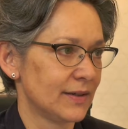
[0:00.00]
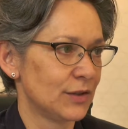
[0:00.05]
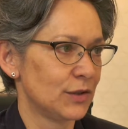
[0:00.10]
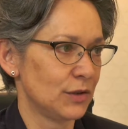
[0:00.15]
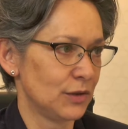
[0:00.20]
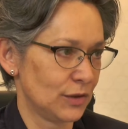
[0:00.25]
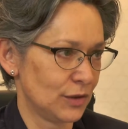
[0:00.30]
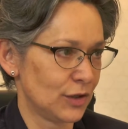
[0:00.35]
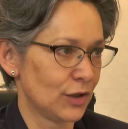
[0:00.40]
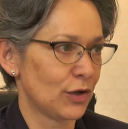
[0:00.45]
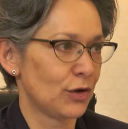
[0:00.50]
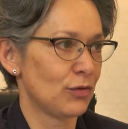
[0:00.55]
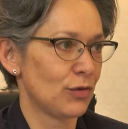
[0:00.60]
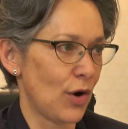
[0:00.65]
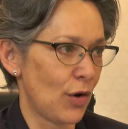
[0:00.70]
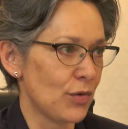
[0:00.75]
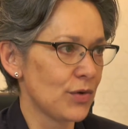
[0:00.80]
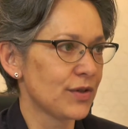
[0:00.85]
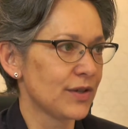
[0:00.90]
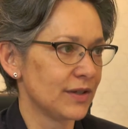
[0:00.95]
to
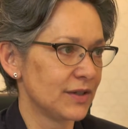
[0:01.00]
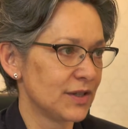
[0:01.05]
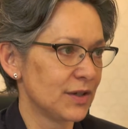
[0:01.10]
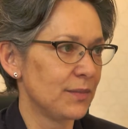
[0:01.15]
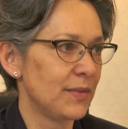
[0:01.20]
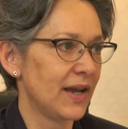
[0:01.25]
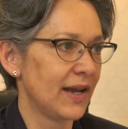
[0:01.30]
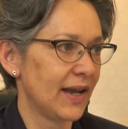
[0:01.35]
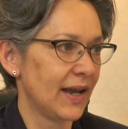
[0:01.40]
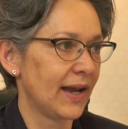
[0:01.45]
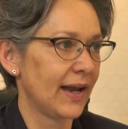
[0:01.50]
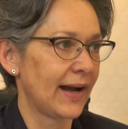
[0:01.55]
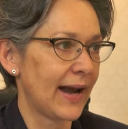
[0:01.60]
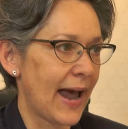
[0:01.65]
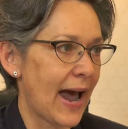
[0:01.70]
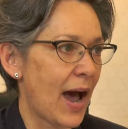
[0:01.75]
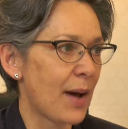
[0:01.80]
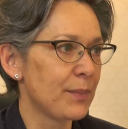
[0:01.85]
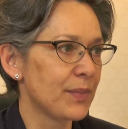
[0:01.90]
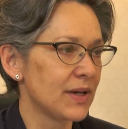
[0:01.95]
growth and to making it
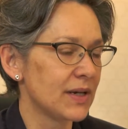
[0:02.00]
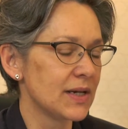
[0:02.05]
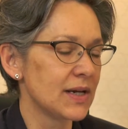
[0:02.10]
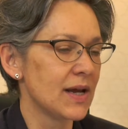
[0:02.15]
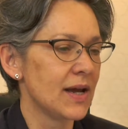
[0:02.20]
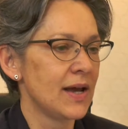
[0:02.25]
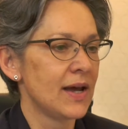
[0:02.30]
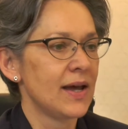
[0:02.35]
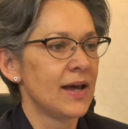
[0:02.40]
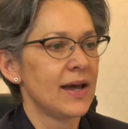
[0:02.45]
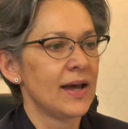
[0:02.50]
happen.